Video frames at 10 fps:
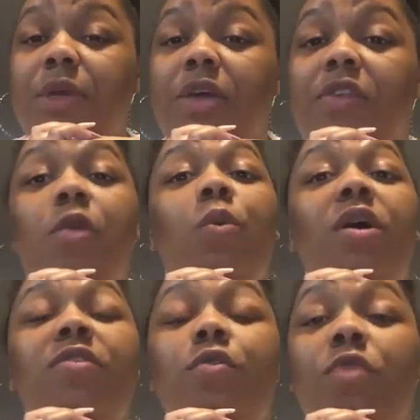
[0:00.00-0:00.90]
because he
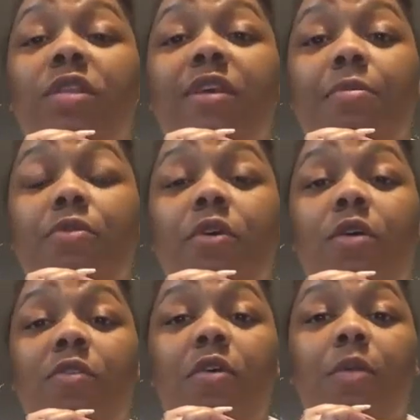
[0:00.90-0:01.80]
was on Red Table
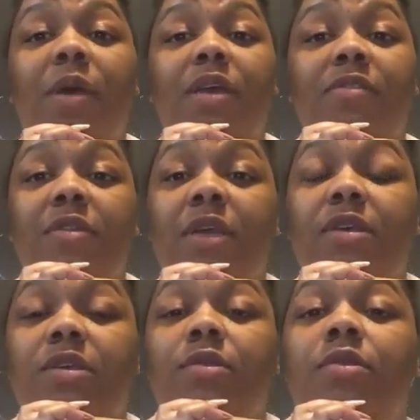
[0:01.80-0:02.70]
Talk talking about his
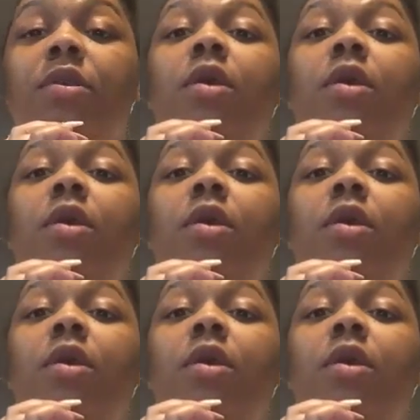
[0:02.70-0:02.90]
addiction